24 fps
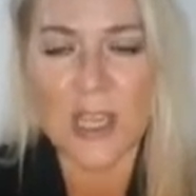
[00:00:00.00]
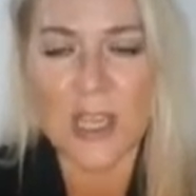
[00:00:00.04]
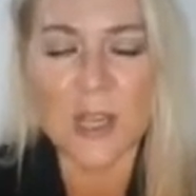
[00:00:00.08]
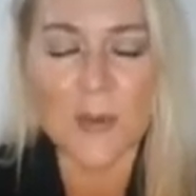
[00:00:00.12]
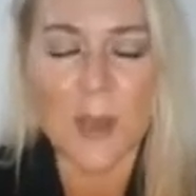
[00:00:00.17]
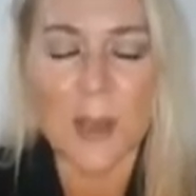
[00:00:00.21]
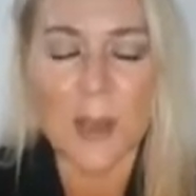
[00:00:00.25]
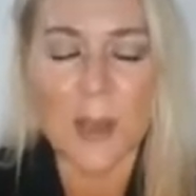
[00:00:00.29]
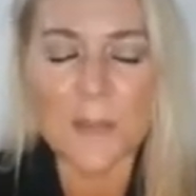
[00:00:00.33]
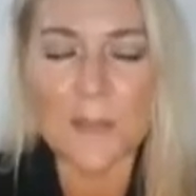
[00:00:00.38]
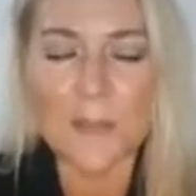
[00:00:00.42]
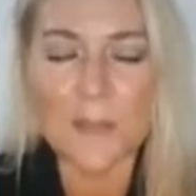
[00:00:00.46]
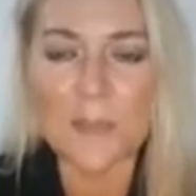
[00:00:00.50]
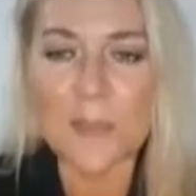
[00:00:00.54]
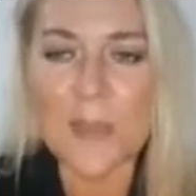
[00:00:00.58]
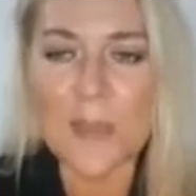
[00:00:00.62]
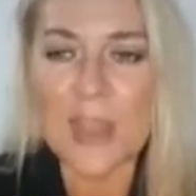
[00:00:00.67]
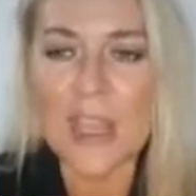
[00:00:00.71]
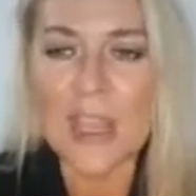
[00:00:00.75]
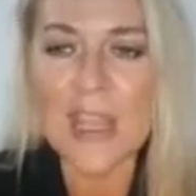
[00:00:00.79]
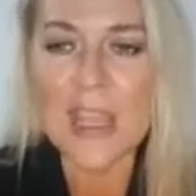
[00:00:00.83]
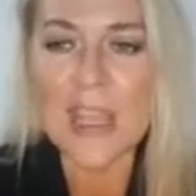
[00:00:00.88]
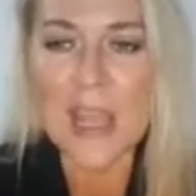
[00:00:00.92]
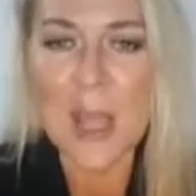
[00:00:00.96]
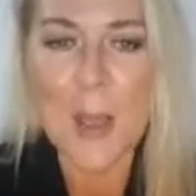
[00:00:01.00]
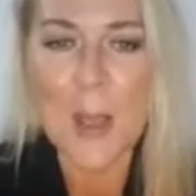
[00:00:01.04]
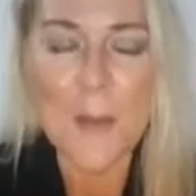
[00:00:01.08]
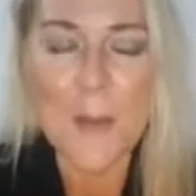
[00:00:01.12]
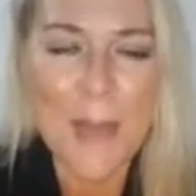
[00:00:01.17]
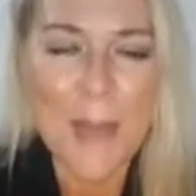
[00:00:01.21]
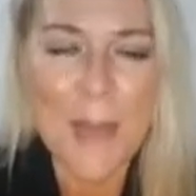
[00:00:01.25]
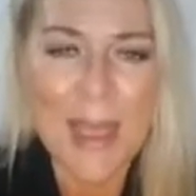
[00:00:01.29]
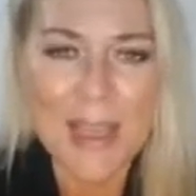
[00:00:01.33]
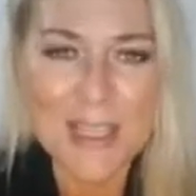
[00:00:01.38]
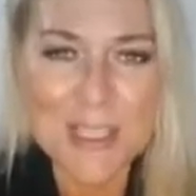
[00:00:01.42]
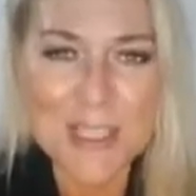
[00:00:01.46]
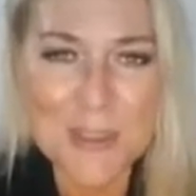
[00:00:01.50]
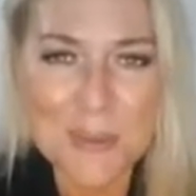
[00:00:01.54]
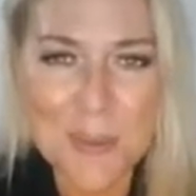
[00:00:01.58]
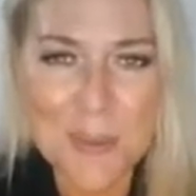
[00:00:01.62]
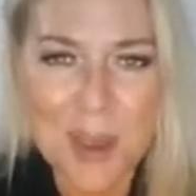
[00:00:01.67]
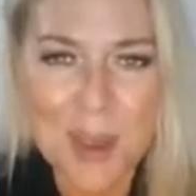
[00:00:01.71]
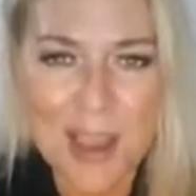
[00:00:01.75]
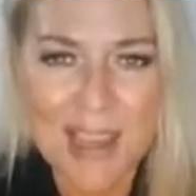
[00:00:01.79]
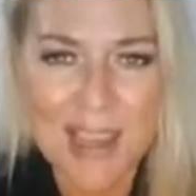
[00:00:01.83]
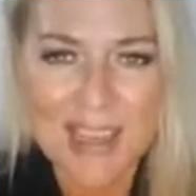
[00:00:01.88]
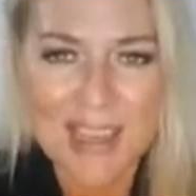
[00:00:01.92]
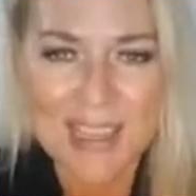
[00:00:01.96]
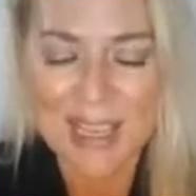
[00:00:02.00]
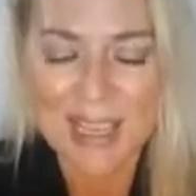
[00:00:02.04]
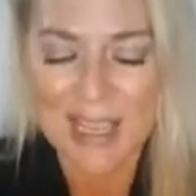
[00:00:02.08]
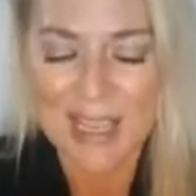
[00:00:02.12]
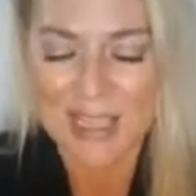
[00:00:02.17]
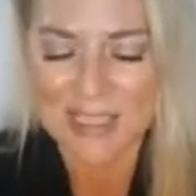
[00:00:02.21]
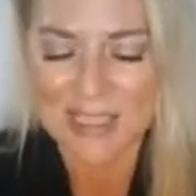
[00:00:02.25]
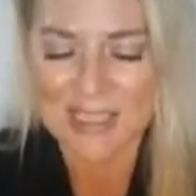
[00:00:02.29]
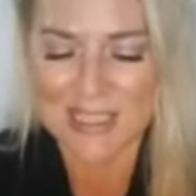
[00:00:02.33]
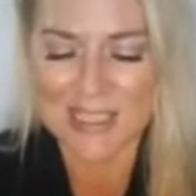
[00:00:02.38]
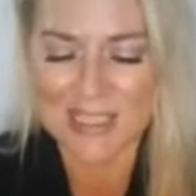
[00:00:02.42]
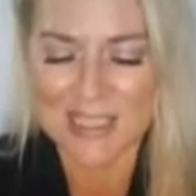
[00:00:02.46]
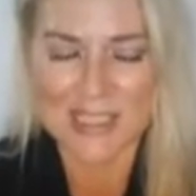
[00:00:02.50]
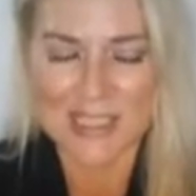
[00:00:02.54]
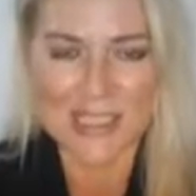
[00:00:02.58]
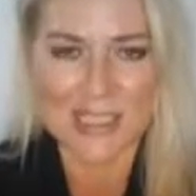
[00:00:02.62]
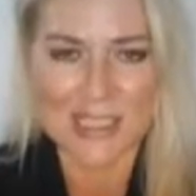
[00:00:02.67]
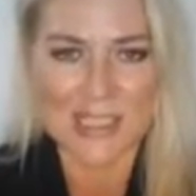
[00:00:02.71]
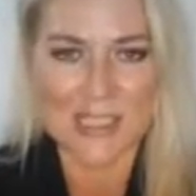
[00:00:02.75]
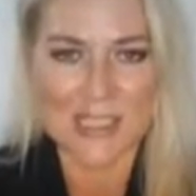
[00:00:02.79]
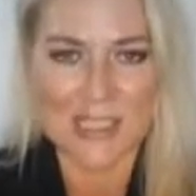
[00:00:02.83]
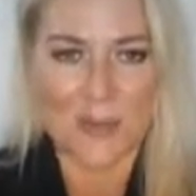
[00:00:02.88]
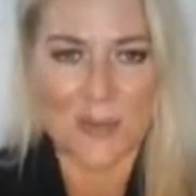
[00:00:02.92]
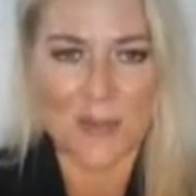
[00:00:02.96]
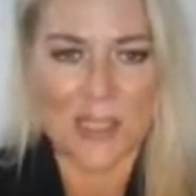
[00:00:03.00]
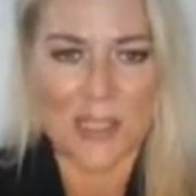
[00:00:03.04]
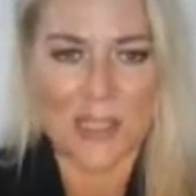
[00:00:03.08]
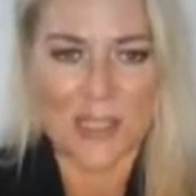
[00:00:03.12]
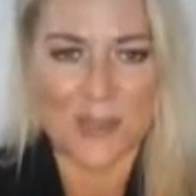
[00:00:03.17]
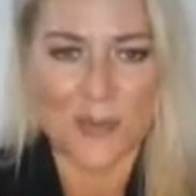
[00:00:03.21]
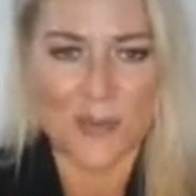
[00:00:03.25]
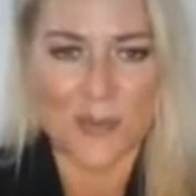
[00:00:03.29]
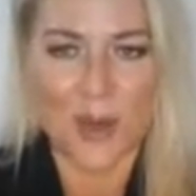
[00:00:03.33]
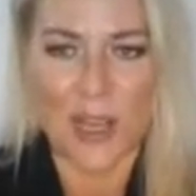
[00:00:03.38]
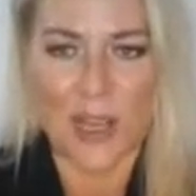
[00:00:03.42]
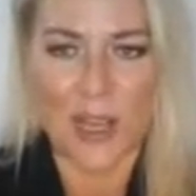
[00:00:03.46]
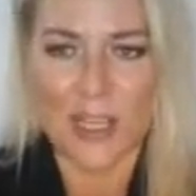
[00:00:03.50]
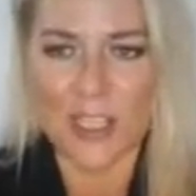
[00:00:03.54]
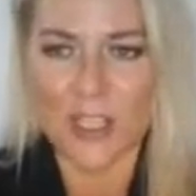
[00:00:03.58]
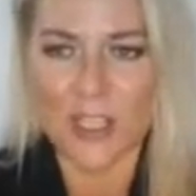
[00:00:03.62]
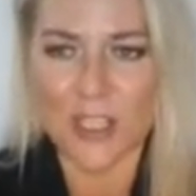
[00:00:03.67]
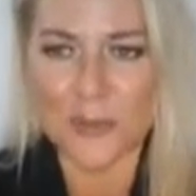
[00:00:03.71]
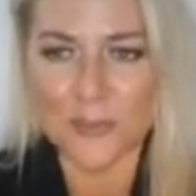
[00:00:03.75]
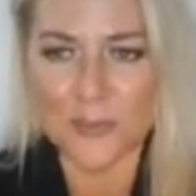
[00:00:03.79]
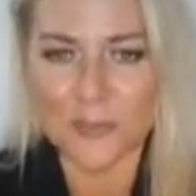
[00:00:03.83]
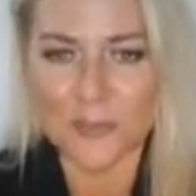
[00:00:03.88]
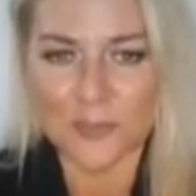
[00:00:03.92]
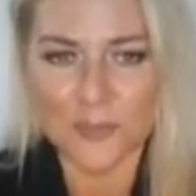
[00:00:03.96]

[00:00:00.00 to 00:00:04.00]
Anyway, back to my statistics that might surprise you.